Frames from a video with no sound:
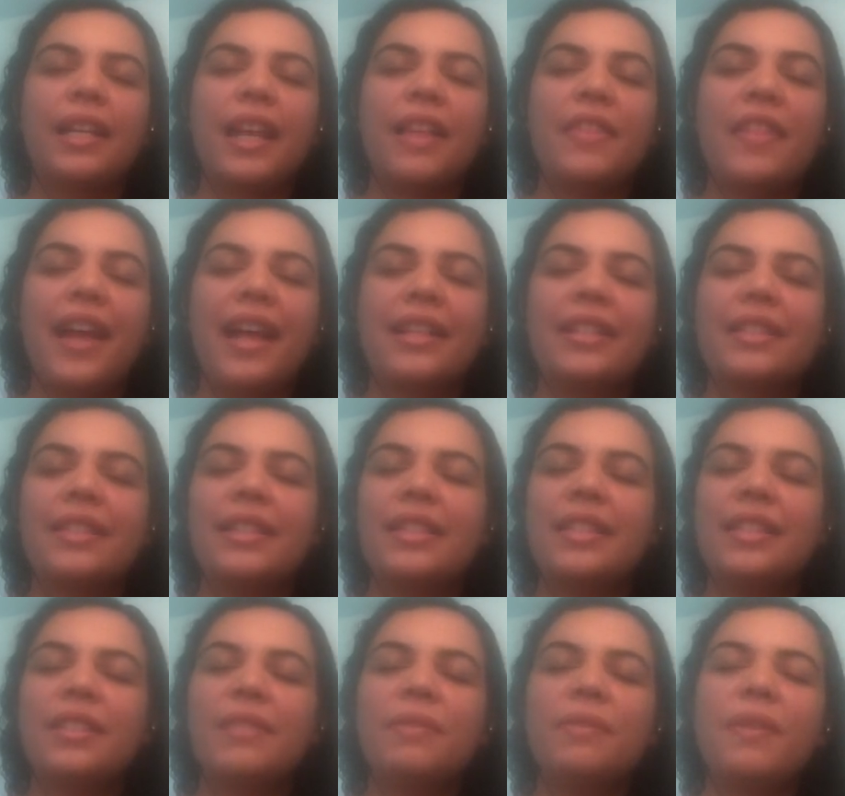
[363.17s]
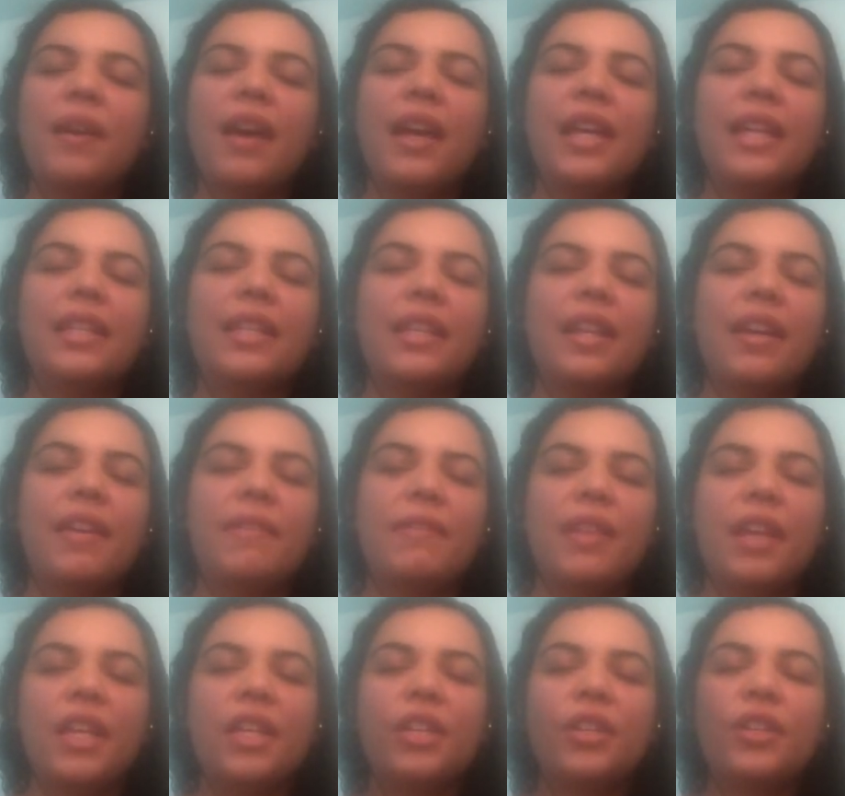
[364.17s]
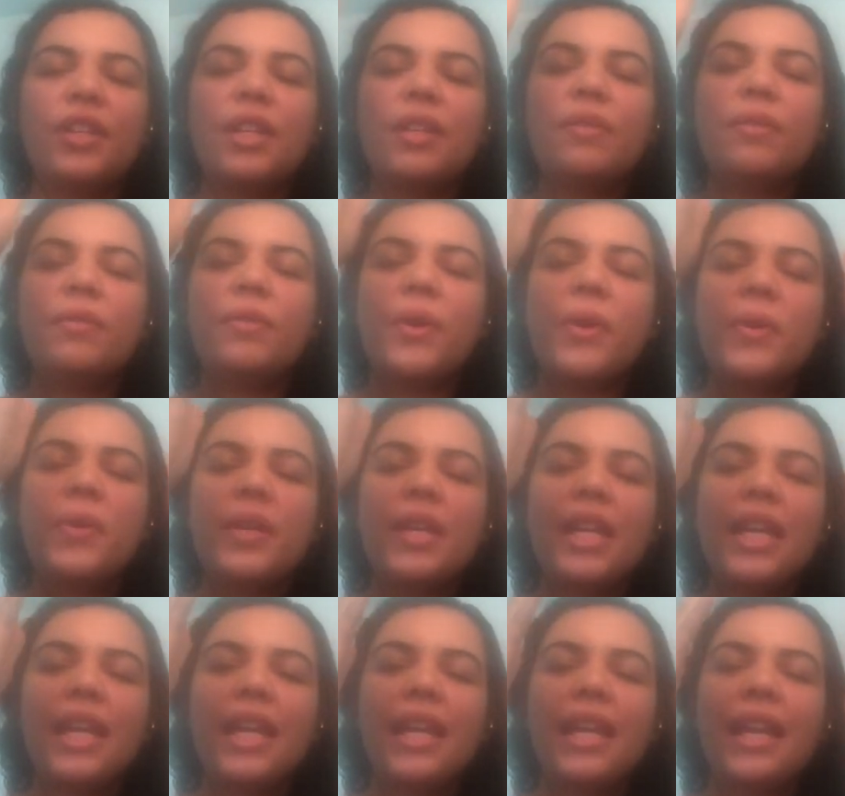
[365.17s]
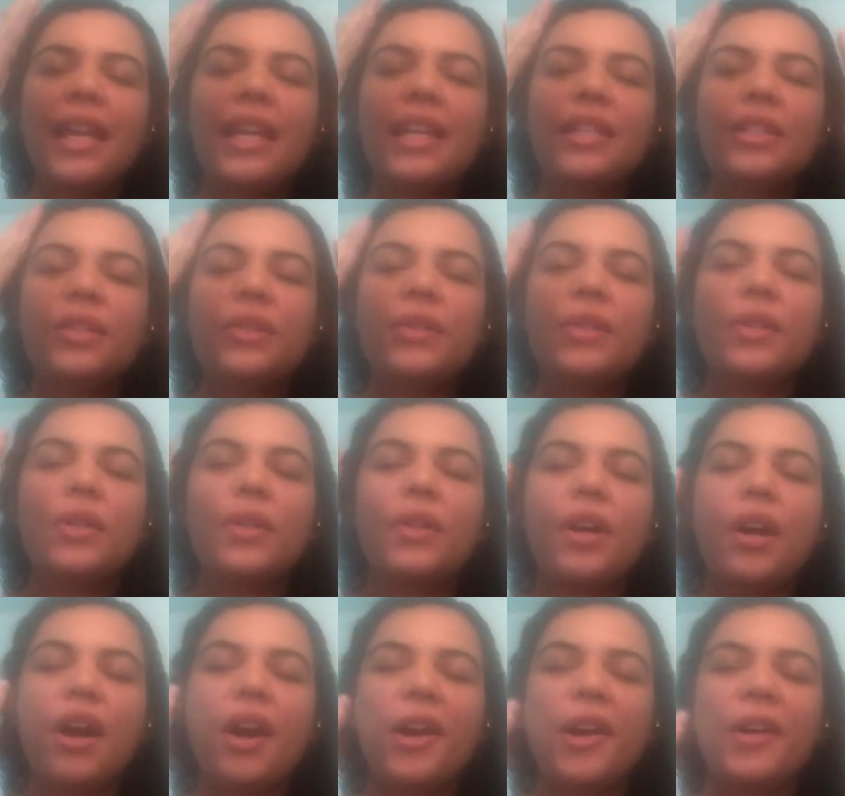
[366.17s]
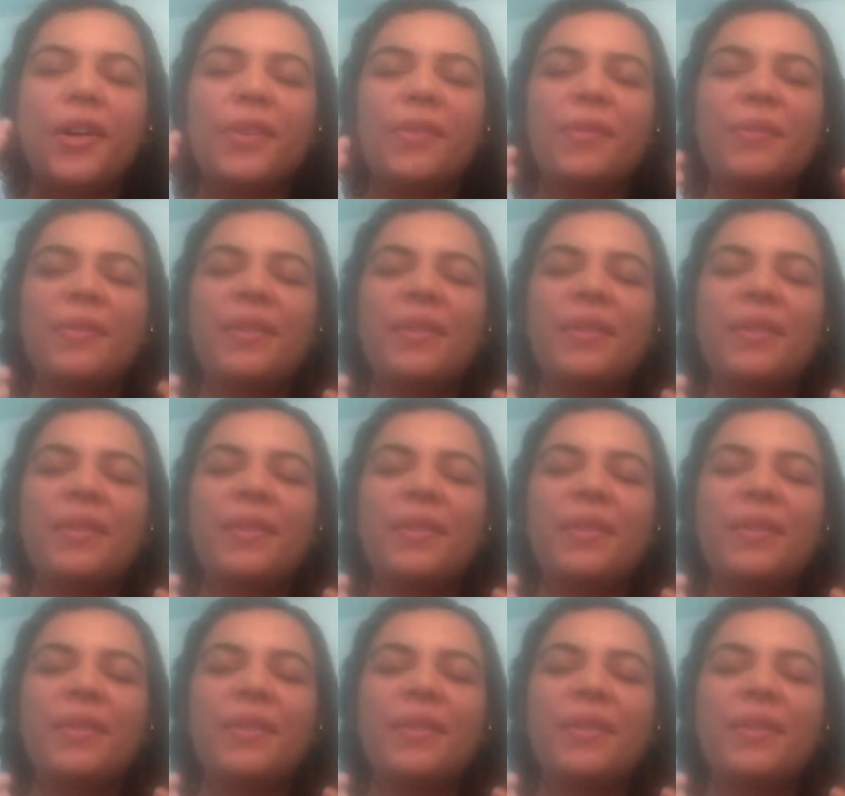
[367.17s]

and that divine love that you're invoking into your heart